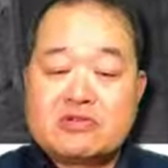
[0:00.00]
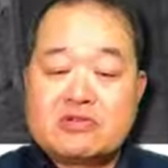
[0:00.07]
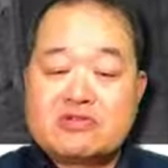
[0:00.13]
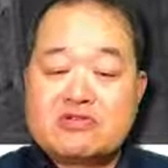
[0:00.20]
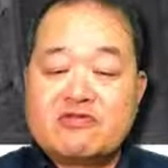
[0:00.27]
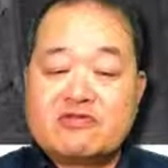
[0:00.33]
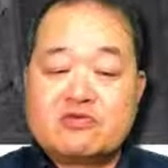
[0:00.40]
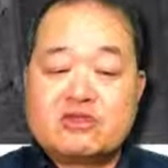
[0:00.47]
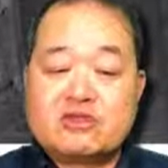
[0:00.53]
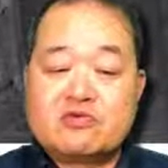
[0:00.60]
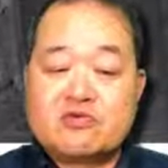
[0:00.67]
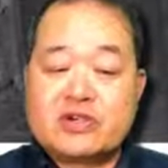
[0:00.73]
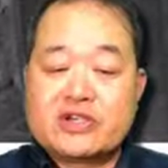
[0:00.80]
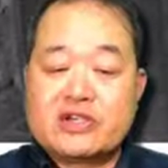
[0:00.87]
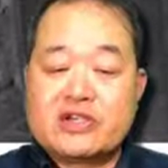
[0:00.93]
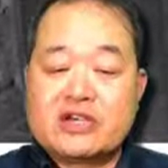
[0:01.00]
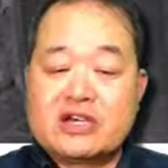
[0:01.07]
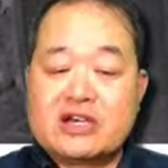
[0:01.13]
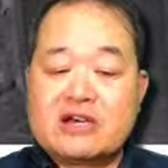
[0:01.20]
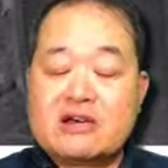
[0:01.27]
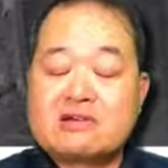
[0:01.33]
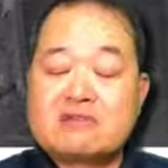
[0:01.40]
He was feuding with
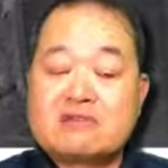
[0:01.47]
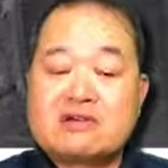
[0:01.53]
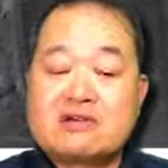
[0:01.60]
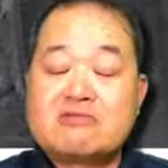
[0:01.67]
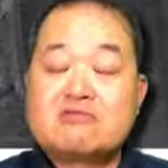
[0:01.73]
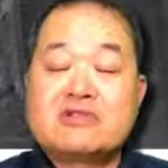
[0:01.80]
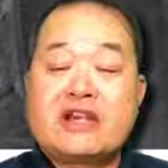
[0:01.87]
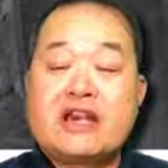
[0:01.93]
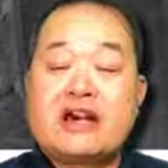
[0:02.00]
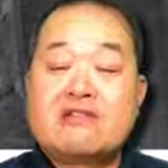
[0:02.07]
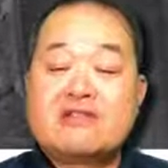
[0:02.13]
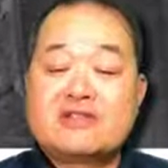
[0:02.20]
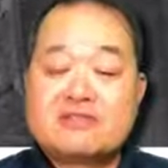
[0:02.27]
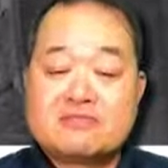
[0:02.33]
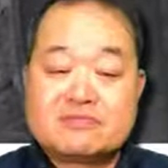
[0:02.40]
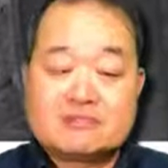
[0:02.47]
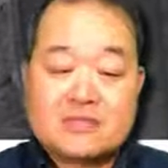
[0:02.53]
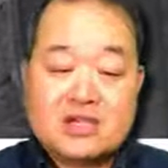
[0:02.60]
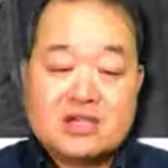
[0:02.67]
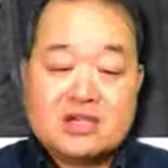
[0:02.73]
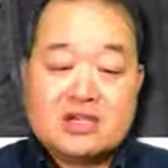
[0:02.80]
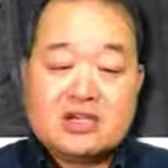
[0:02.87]
Taft.
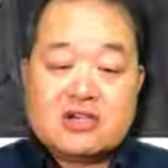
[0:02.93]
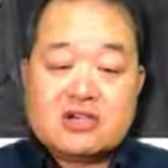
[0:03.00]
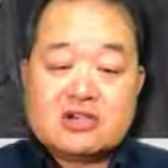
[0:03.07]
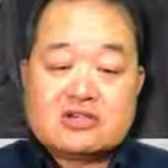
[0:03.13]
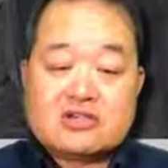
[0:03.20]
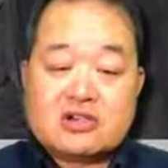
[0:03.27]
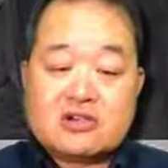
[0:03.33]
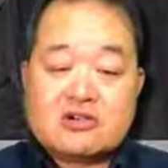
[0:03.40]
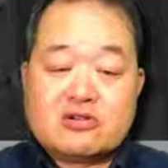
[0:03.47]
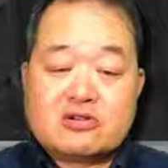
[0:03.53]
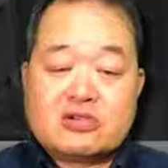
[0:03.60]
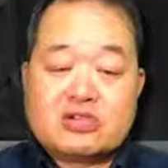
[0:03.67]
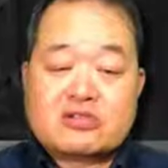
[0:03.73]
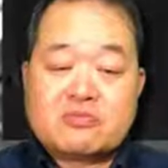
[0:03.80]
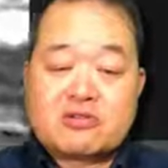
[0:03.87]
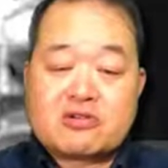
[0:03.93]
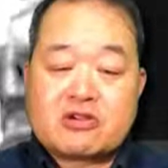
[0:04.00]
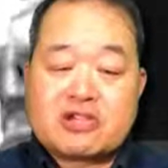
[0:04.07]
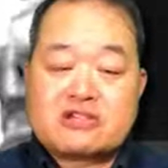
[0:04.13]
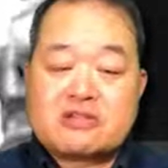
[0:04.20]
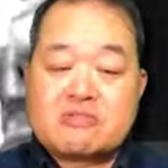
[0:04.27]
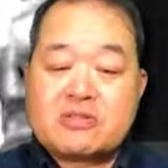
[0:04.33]
So this
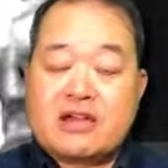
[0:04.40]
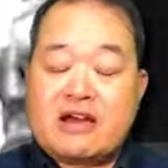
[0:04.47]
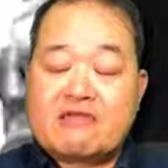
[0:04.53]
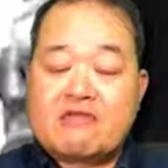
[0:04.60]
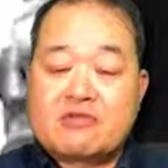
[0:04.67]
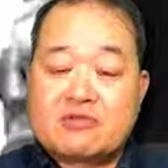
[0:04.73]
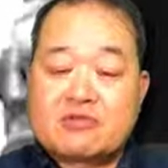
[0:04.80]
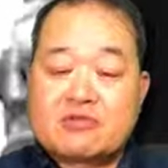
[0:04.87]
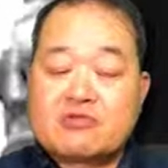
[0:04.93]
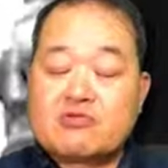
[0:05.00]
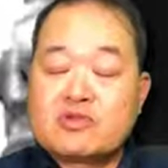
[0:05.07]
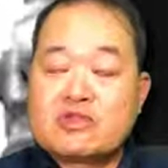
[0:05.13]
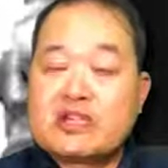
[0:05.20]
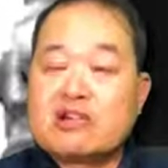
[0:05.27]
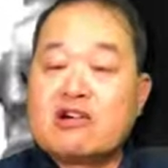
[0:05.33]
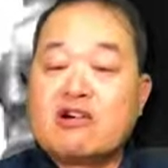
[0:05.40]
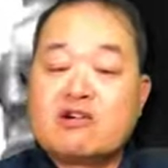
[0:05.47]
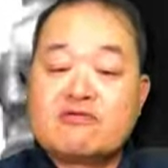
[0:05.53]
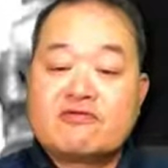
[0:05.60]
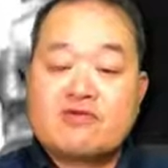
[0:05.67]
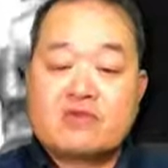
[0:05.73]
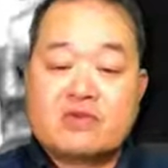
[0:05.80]
progressive platform, what they
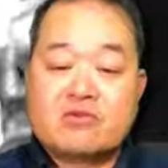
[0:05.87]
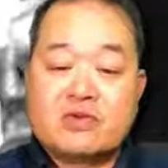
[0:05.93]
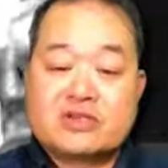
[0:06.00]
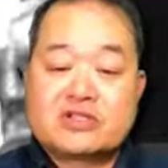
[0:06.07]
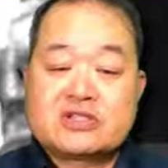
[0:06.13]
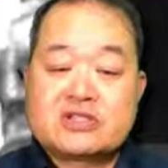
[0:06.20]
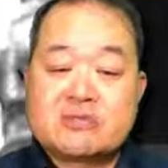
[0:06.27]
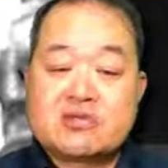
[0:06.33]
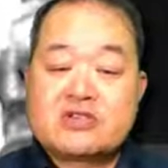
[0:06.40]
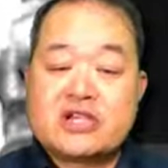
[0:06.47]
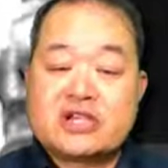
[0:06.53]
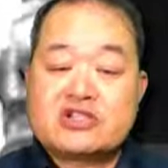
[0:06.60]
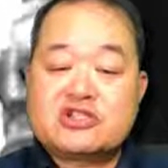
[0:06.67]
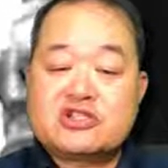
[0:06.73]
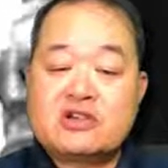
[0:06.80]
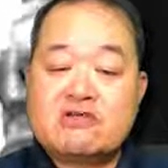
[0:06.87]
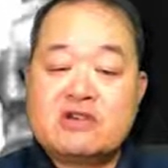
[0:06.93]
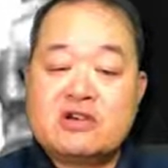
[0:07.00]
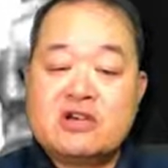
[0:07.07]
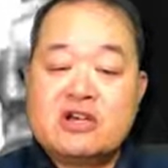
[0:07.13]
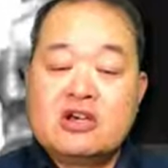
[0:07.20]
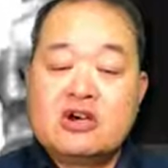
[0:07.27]
called for was the protection of
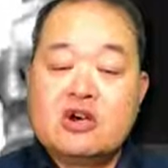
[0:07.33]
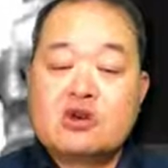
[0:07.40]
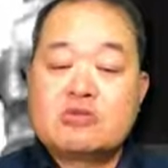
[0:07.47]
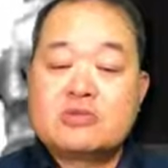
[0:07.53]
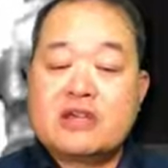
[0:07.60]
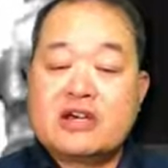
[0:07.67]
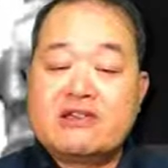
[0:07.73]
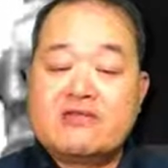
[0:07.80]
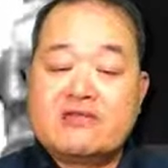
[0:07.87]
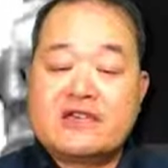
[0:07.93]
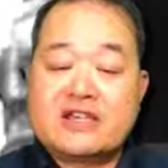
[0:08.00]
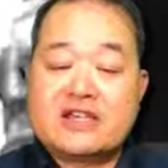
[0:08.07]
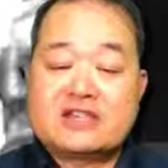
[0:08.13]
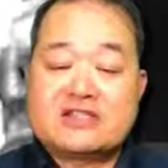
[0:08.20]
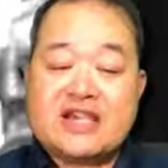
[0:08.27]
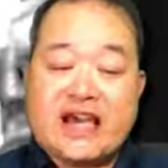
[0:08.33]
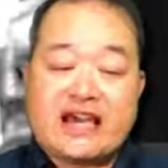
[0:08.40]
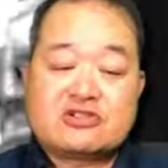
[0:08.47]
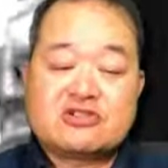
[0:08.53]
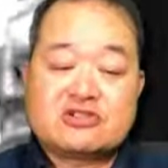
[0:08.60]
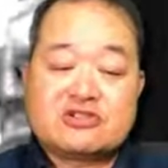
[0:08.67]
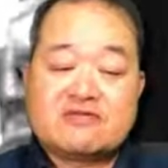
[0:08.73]
home life against
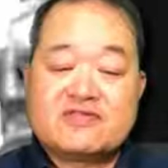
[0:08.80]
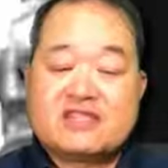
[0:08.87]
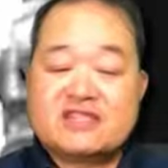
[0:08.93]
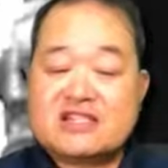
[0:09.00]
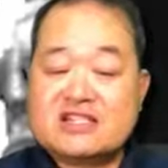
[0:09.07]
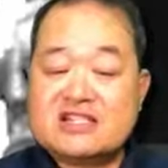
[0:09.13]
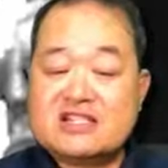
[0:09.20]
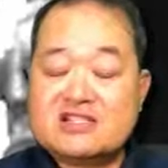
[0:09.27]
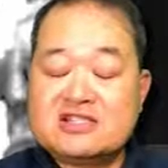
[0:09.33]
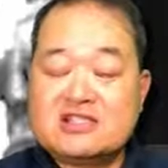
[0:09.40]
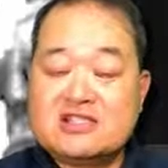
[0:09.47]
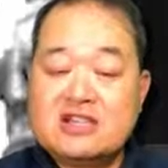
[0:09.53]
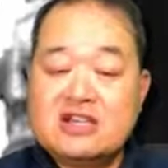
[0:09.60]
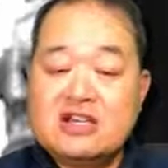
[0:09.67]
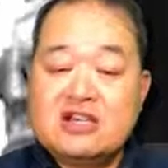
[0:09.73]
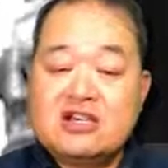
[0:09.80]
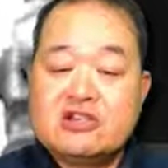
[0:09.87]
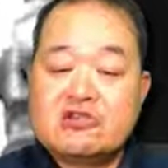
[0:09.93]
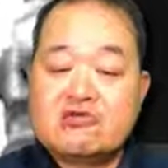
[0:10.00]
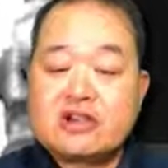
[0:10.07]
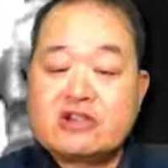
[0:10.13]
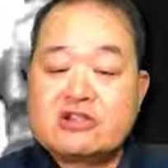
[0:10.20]
hazard of sickness,
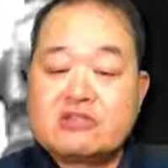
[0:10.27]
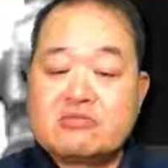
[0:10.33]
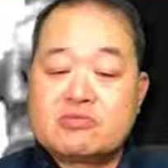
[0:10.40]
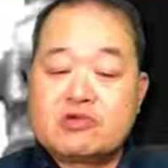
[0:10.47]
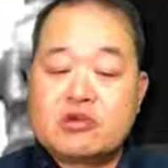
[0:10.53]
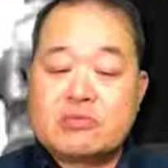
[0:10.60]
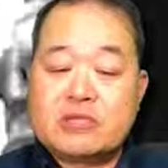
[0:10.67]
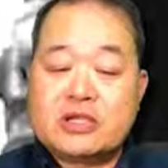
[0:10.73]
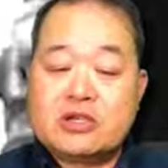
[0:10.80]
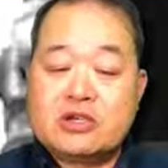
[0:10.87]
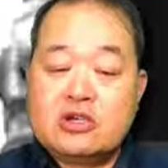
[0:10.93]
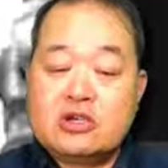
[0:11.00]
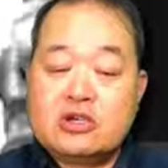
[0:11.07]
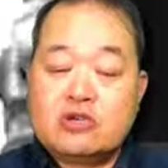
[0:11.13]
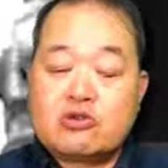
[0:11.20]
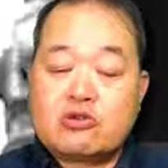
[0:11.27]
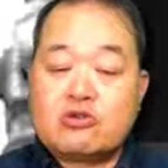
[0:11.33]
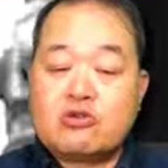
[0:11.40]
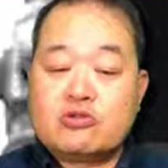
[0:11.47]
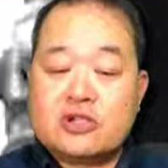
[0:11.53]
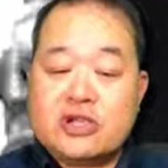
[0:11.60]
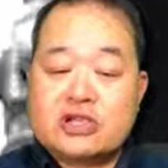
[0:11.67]
irregular employment, or
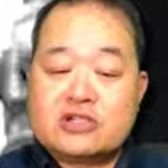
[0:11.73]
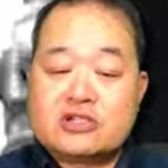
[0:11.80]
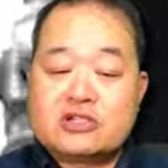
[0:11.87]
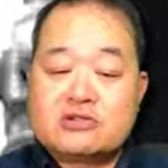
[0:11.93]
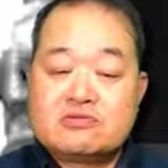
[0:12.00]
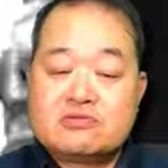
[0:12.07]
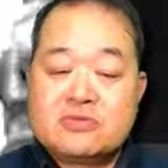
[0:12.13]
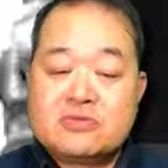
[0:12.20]
old age.